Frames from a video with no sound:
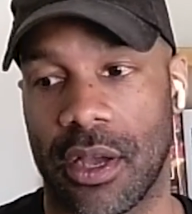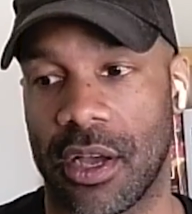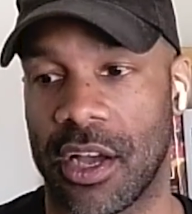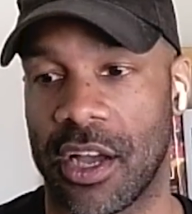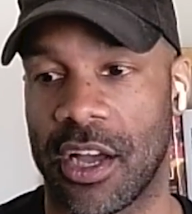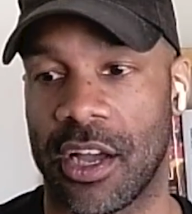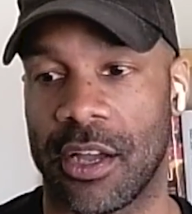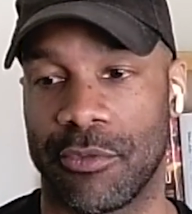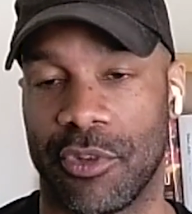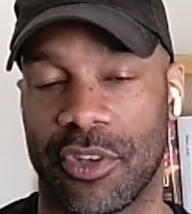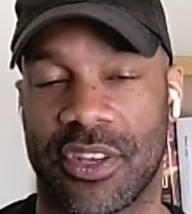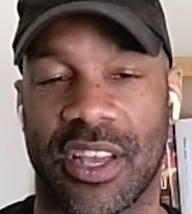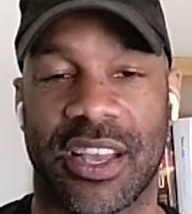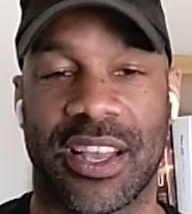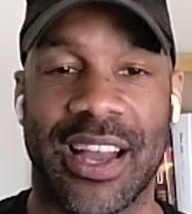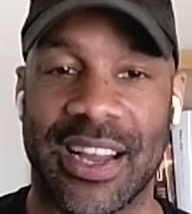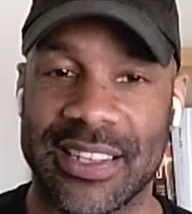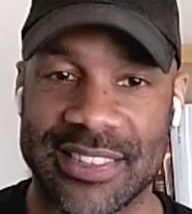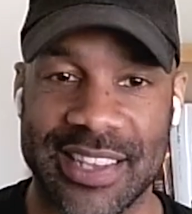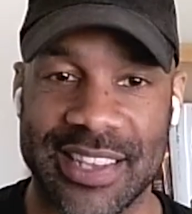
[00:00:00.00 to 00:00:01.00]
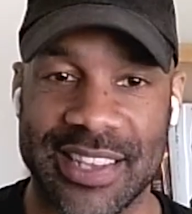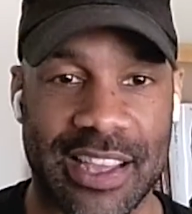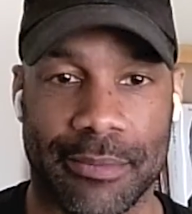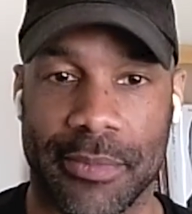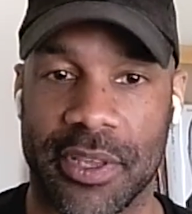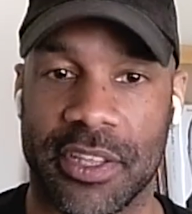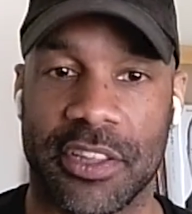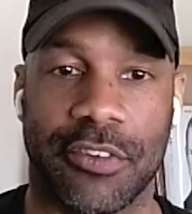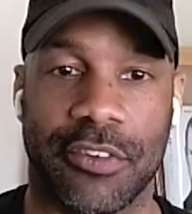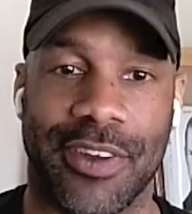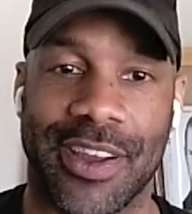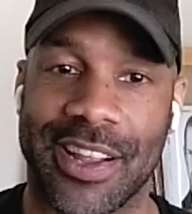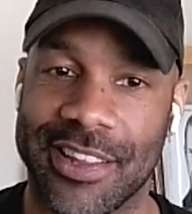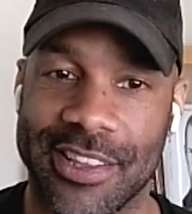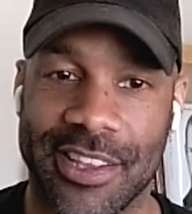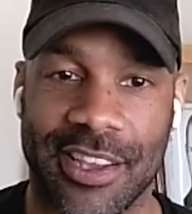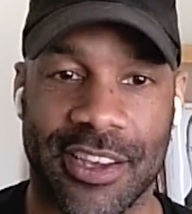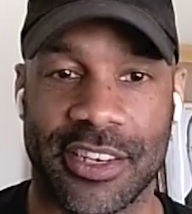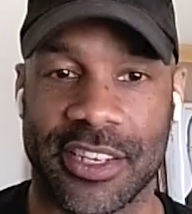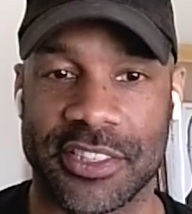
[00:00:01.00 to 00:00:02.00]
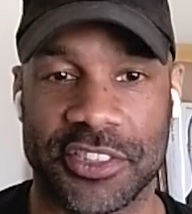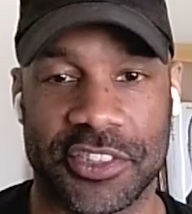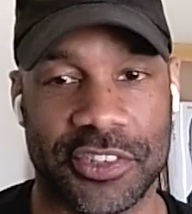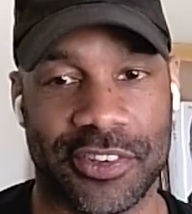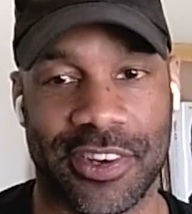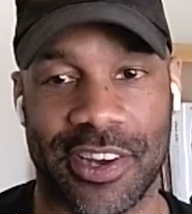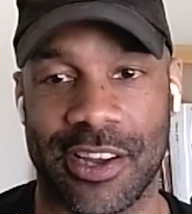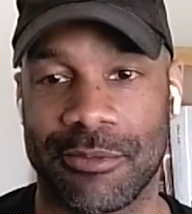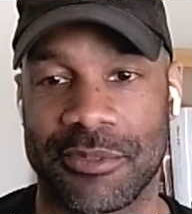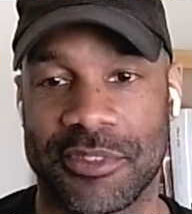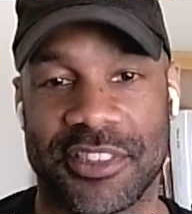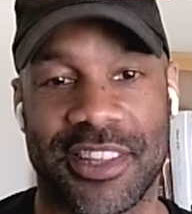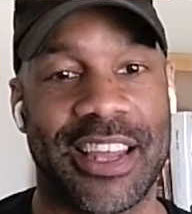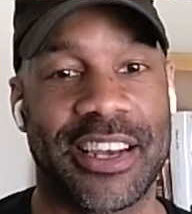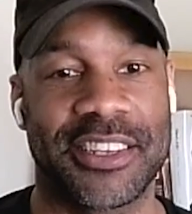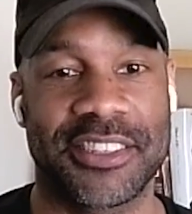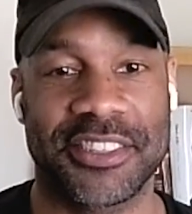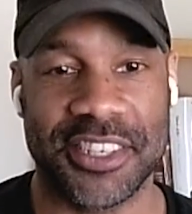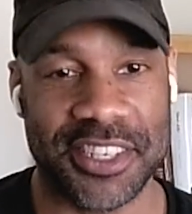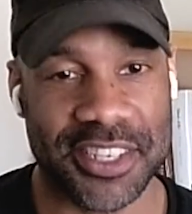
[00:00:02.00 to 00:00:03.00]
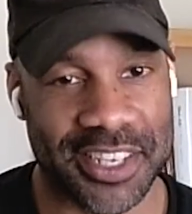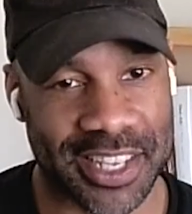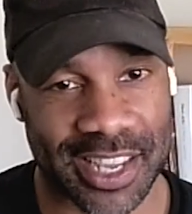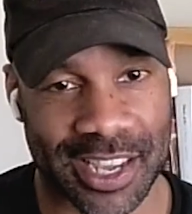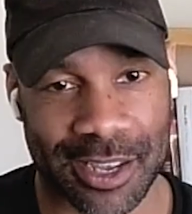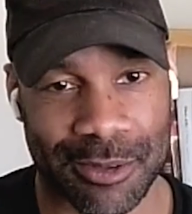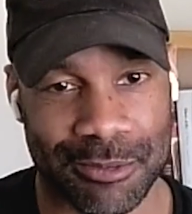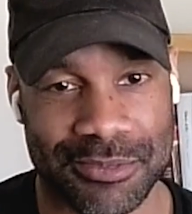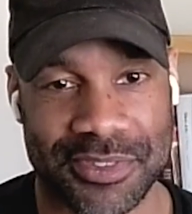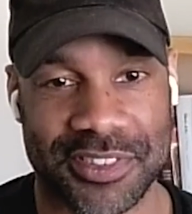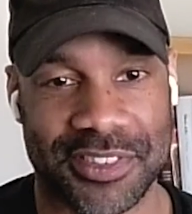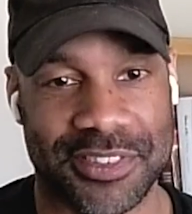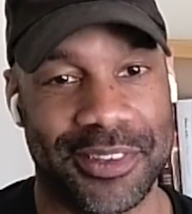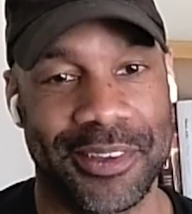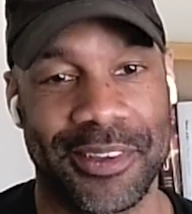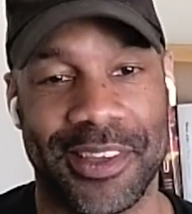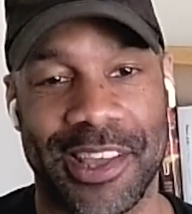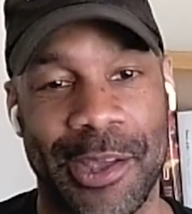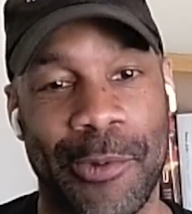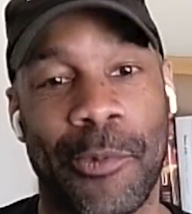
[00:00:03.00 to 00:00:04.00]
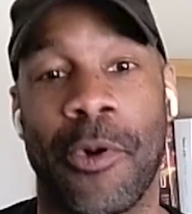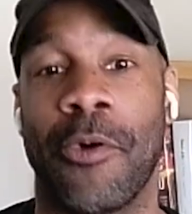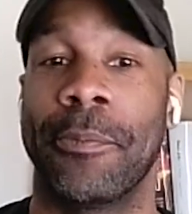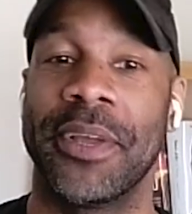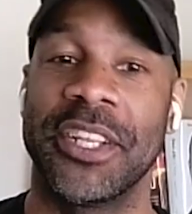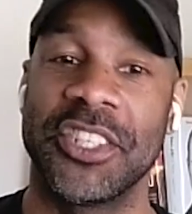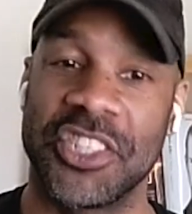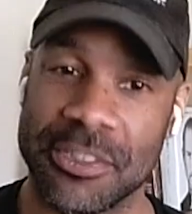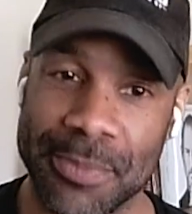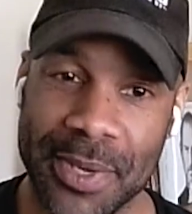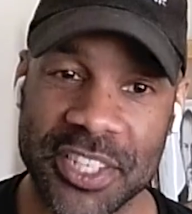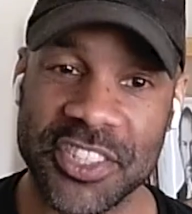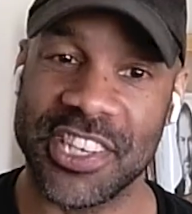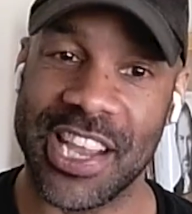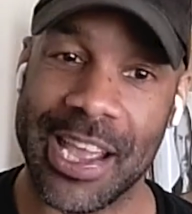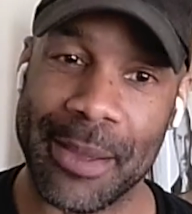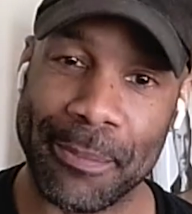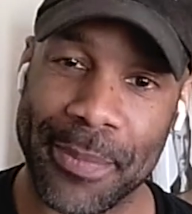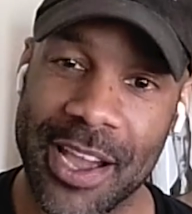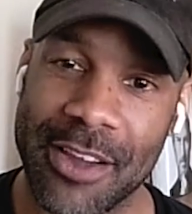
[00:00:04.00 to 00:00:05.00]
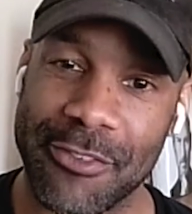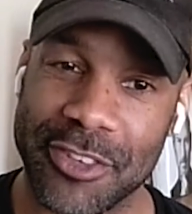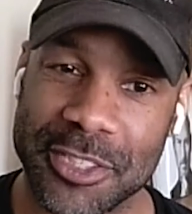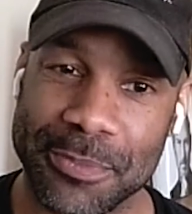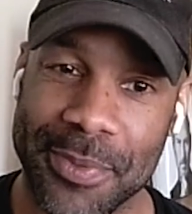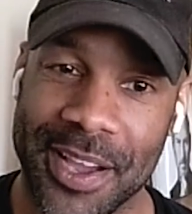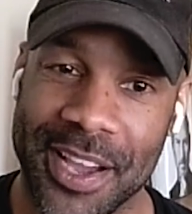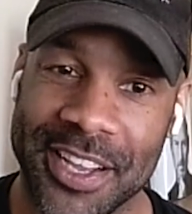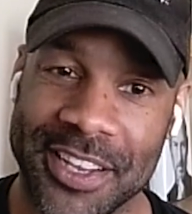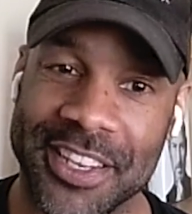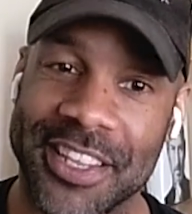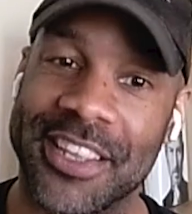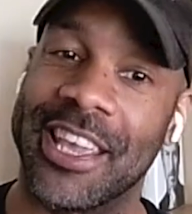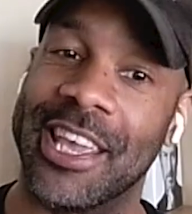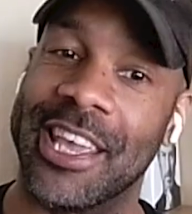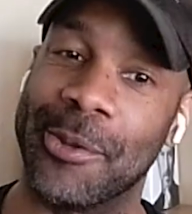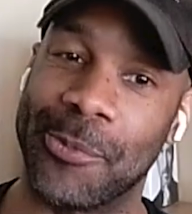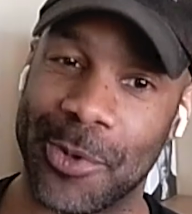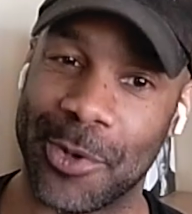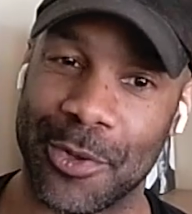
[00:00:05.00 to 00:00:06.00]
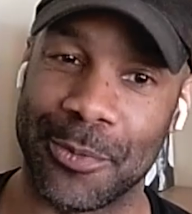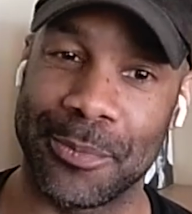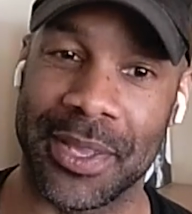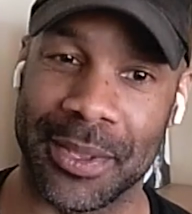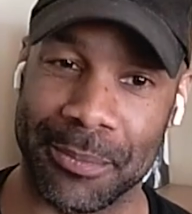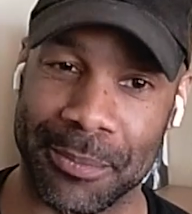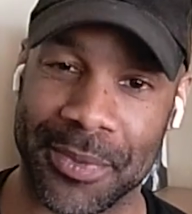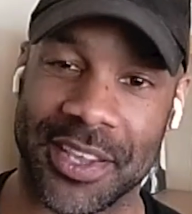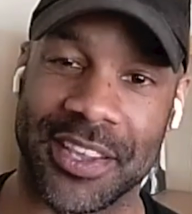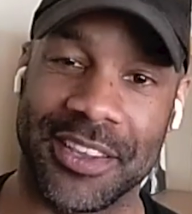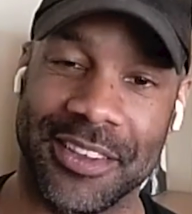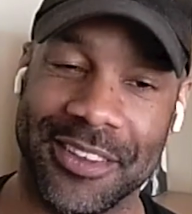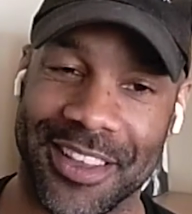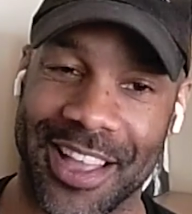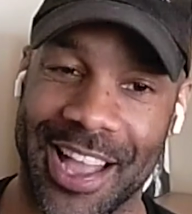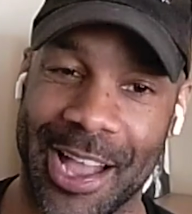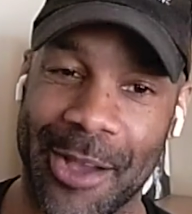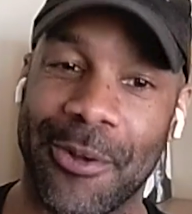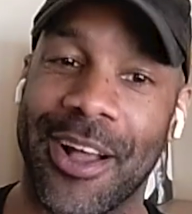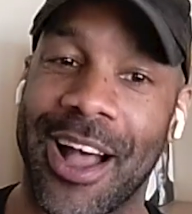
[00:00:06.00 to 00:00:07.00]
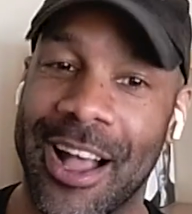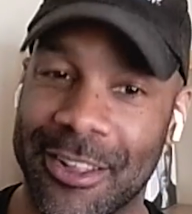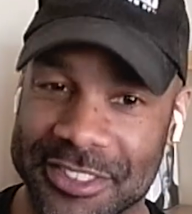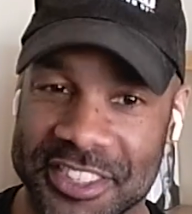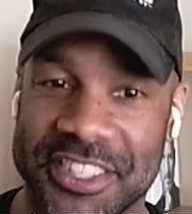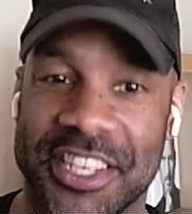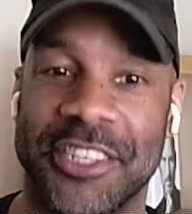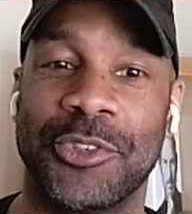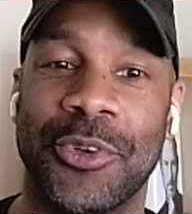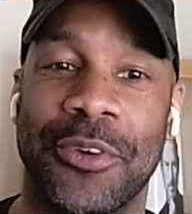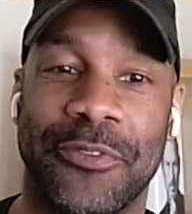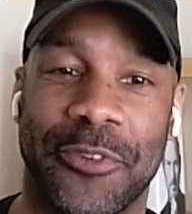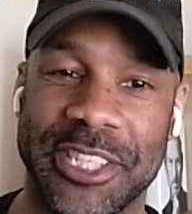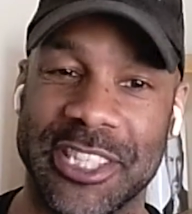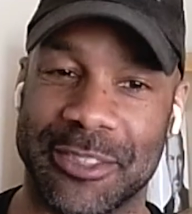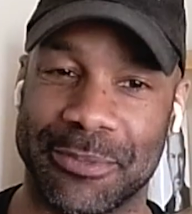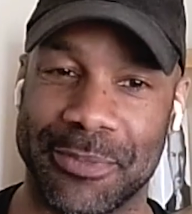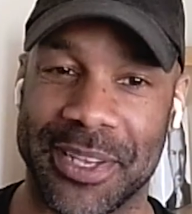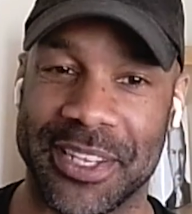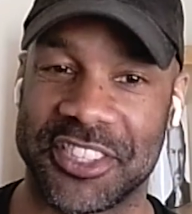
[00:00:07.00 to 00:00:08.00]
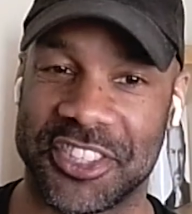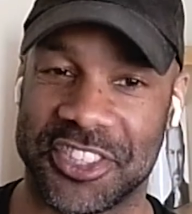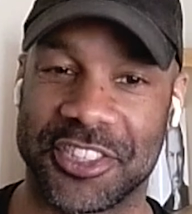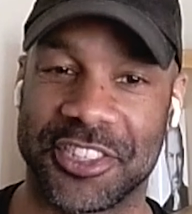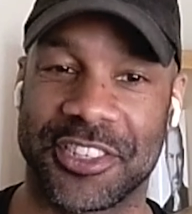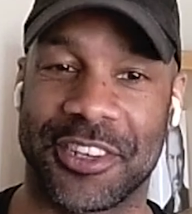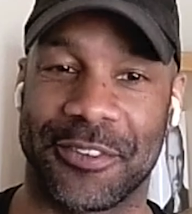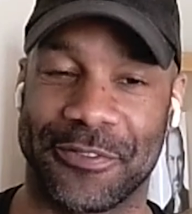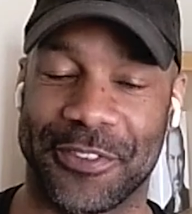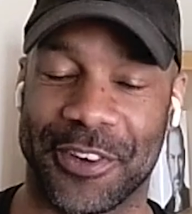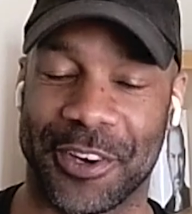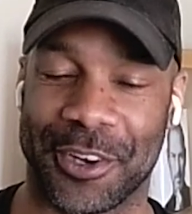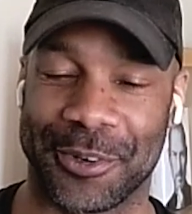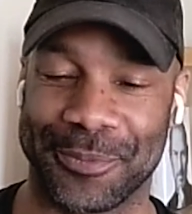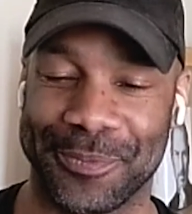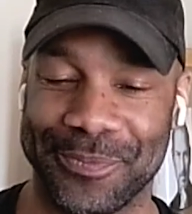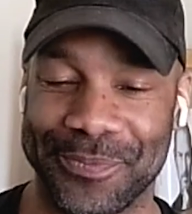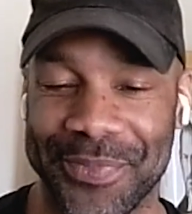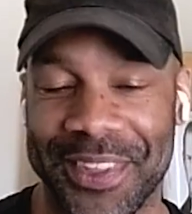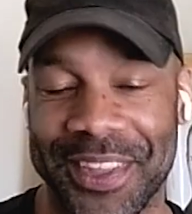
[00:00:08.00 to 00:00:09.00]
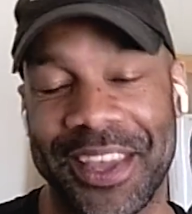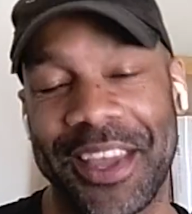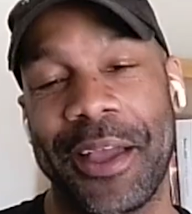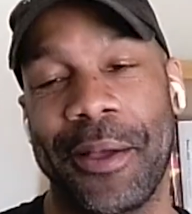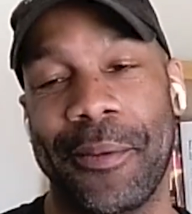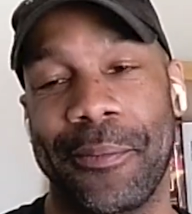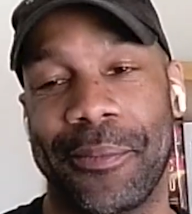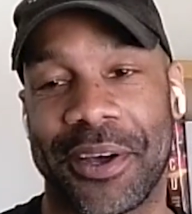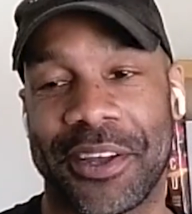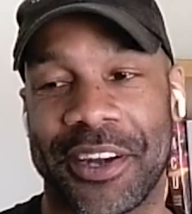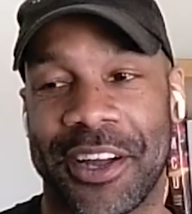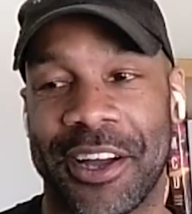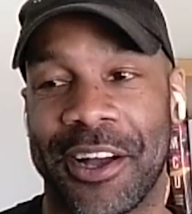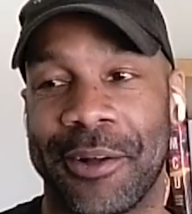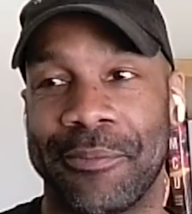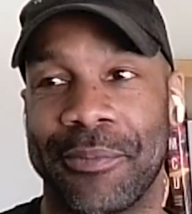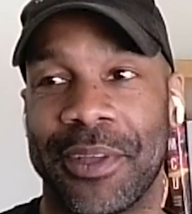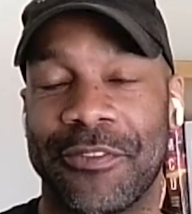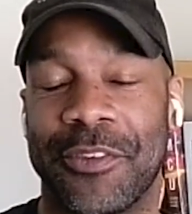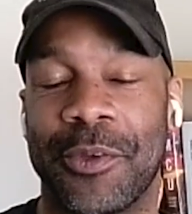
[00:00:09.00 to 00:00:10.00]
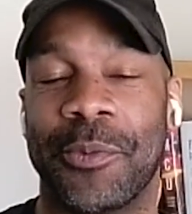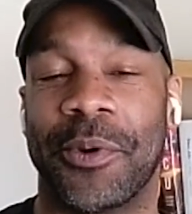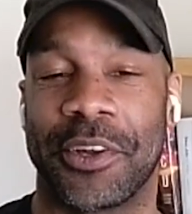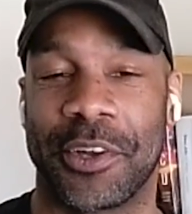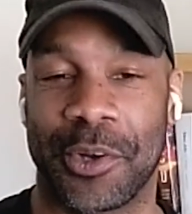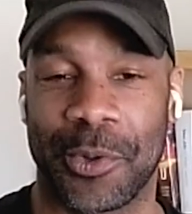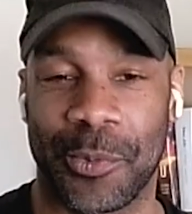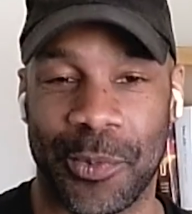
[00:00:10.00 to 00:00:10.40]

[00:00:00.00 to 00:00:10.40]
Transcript: You could contact me directly on Instagram, slide into the DMs. It won't be just my chatbot responding. It will be me. I'll send you a voice message to confirm. But if you wanted to